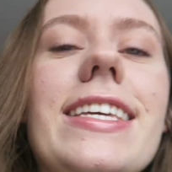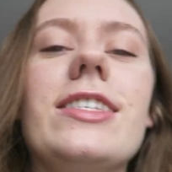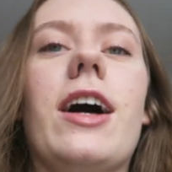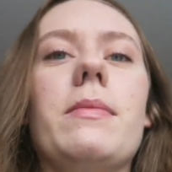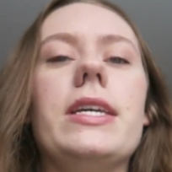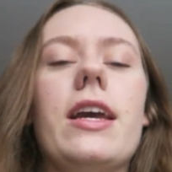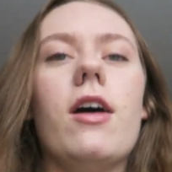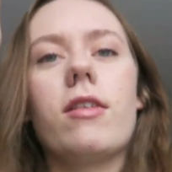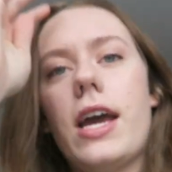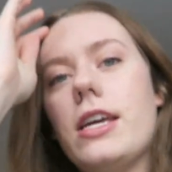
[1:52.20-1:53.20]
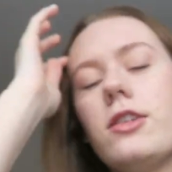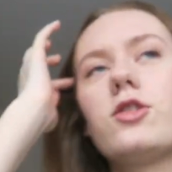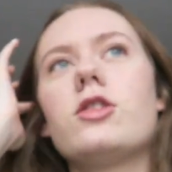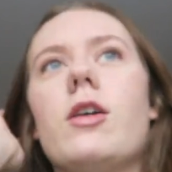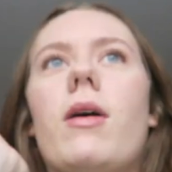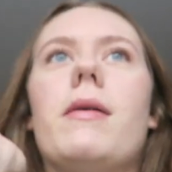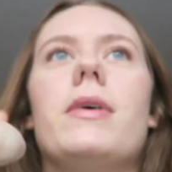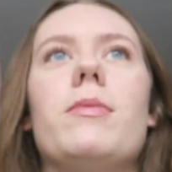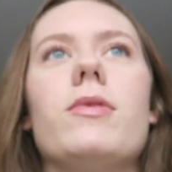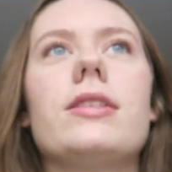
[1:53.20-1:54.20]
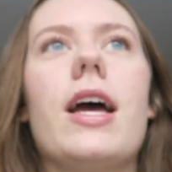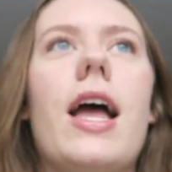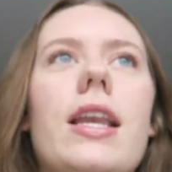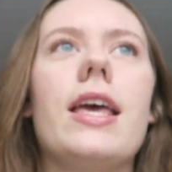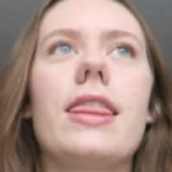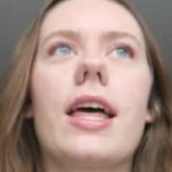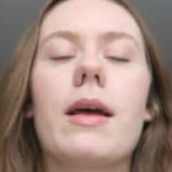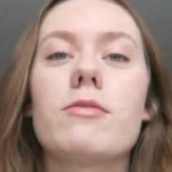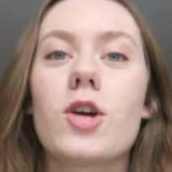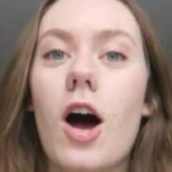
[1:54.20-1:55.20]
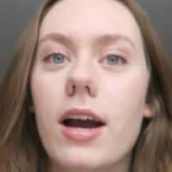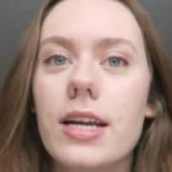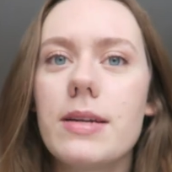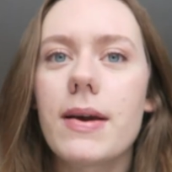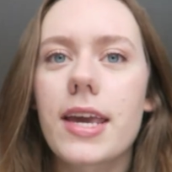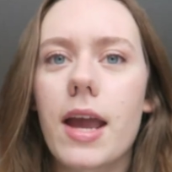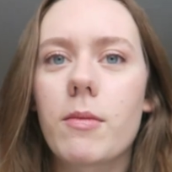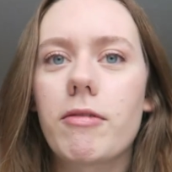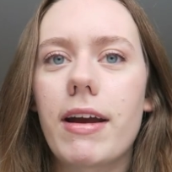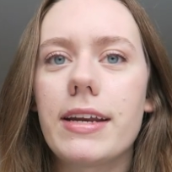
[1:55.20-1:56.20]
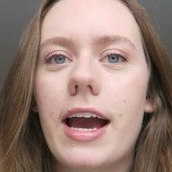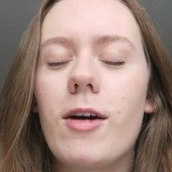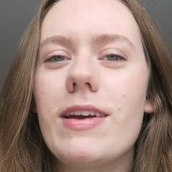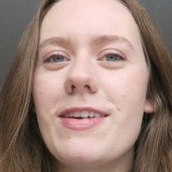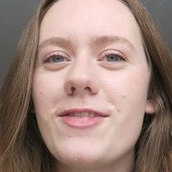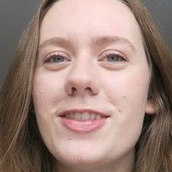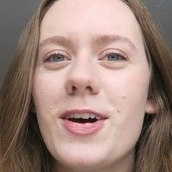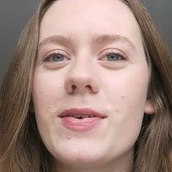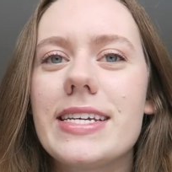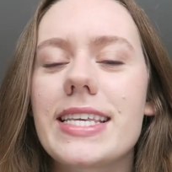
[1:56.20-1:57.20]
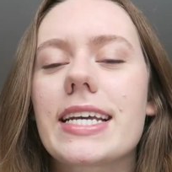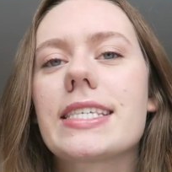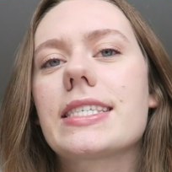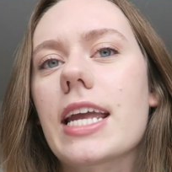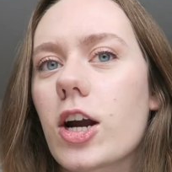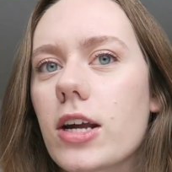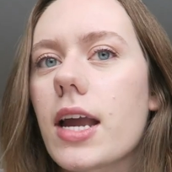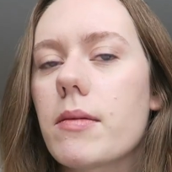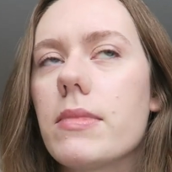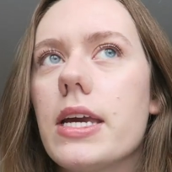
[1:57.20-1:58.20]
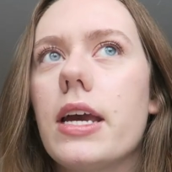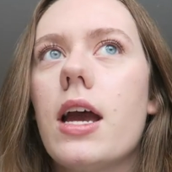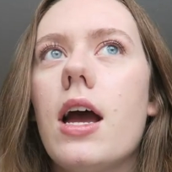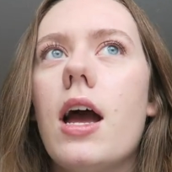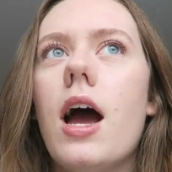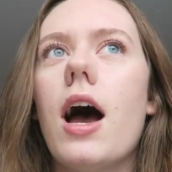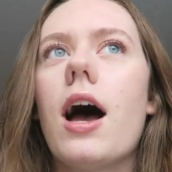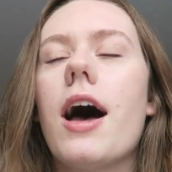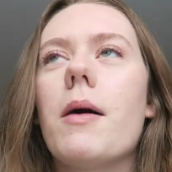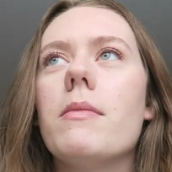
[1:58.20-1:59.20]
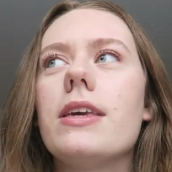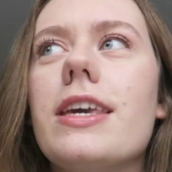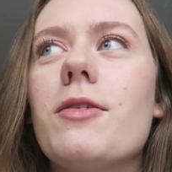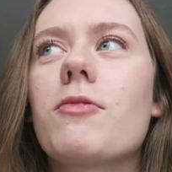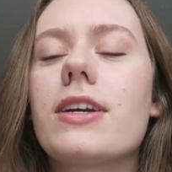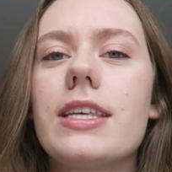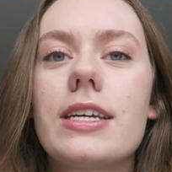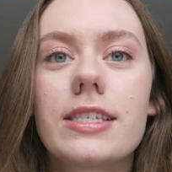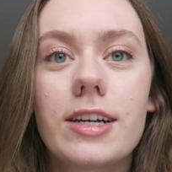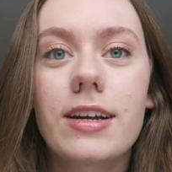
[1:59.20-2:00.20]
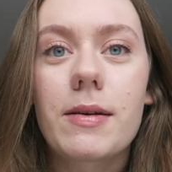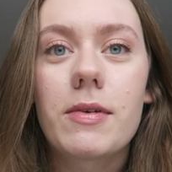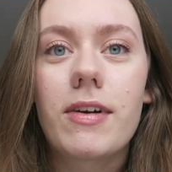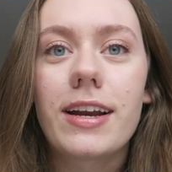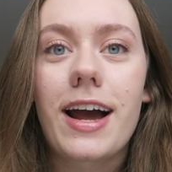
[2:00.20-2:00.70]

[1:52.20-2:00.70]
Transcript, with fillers: he saw me. Okay, so I'm gonna pretend that I'm talking to my camera right now, even though he's like staring at me. Um, he really is staring at me right